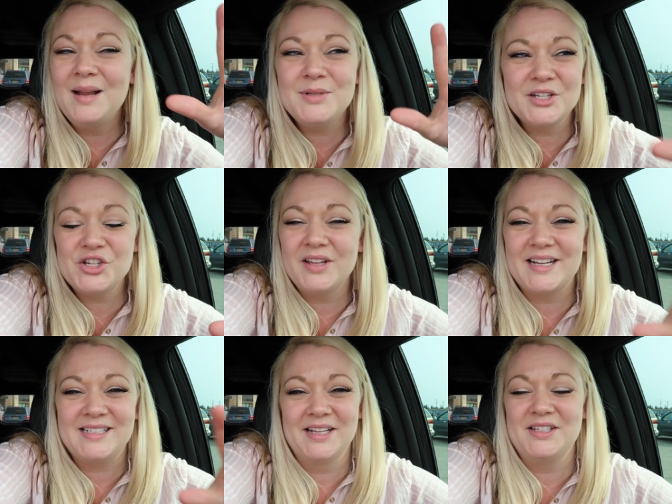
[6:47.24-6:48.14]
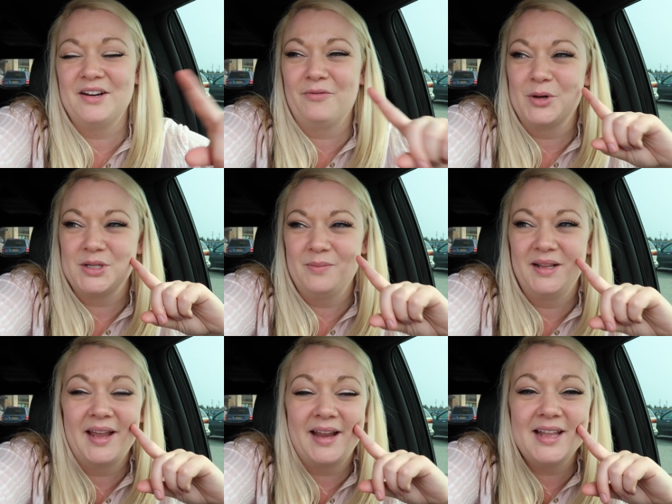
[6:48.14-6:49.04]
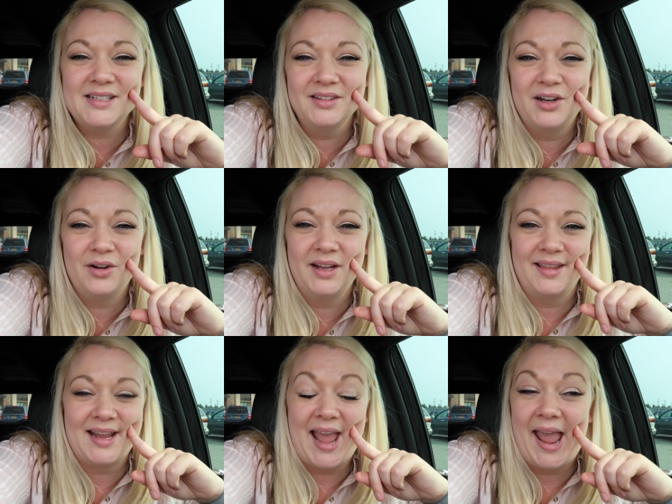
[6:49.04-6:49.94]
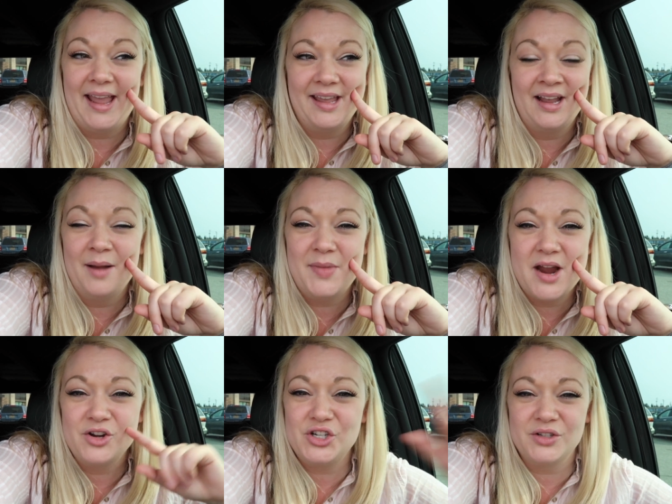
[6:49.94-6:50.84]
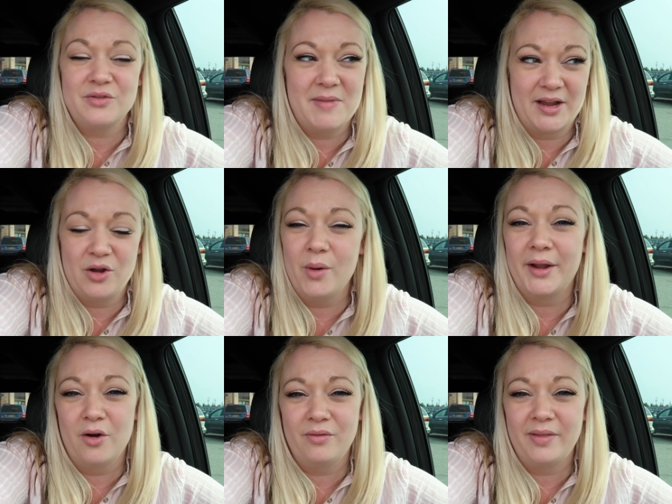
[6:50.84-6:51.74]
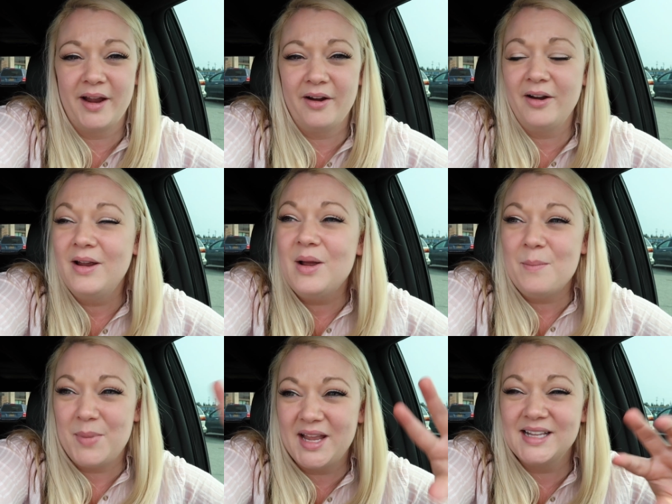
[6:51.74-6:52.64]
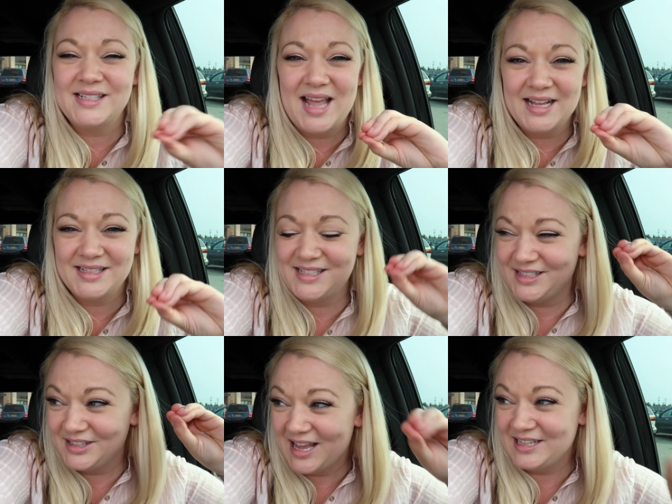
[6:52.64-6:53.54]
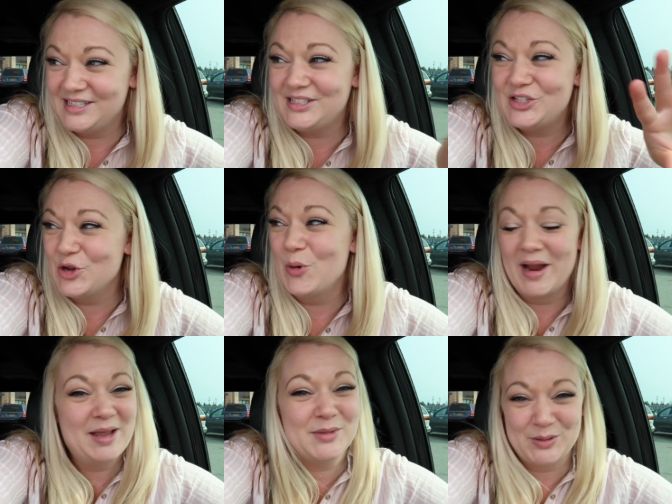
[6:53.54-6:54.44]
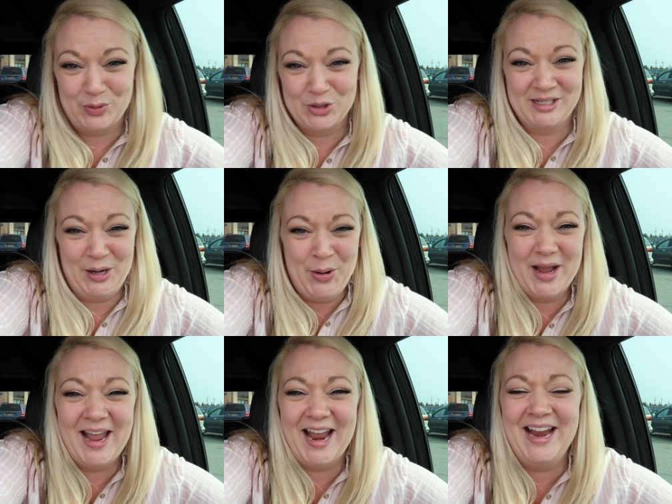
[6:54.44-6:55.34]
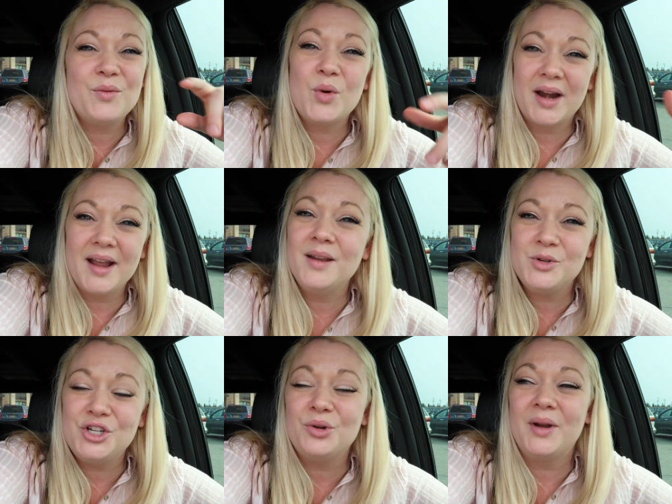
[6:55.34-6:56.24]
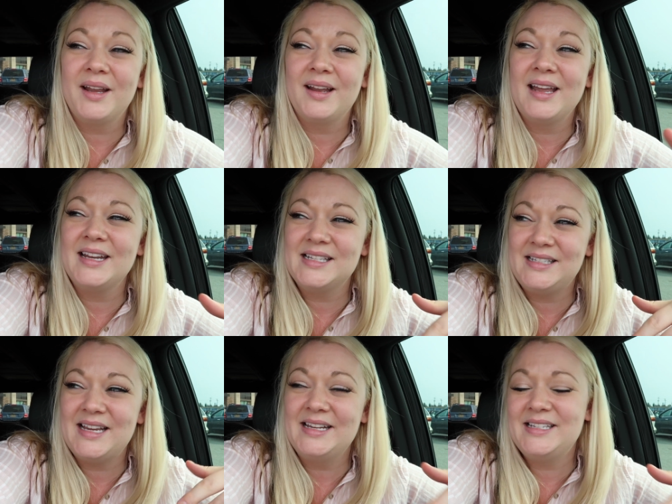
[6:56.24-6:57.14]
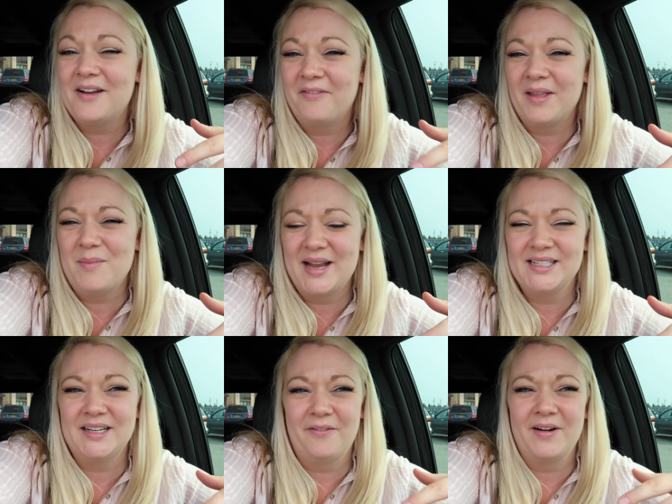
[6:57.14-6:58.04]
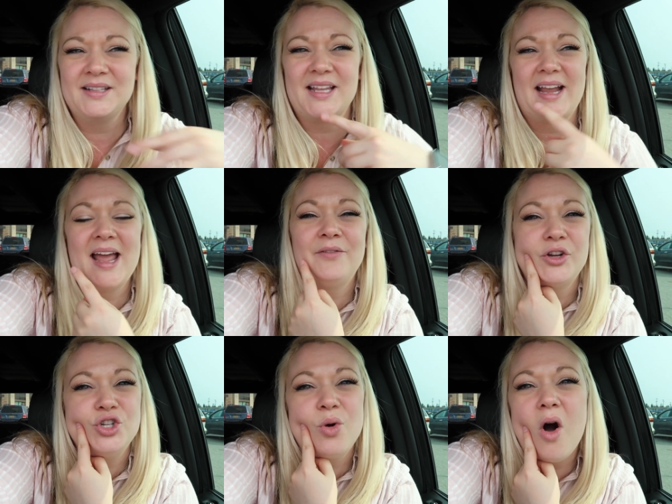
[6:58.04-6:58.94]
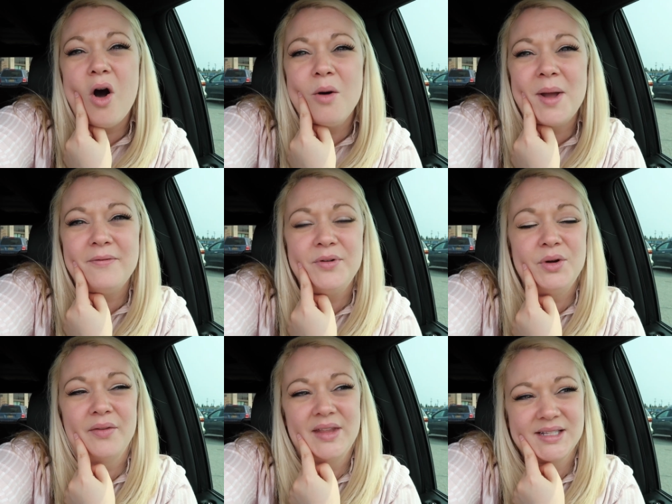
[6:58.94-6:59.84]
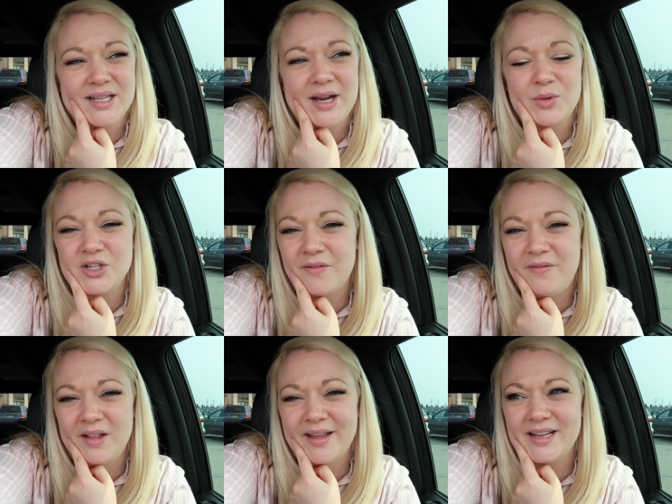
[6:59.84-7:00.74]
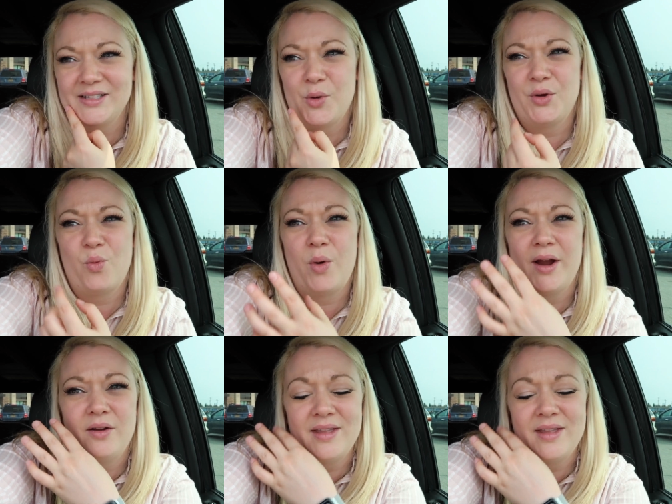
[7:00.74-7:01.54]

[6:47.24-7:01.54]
I'm such a like sensitive person, but like it's literally like aching up there just from like going over there, because that's who I am as a person. When I am chewing, it definitely makes a difference. Like I have to chew all my food on this side, which I feel like is going to wear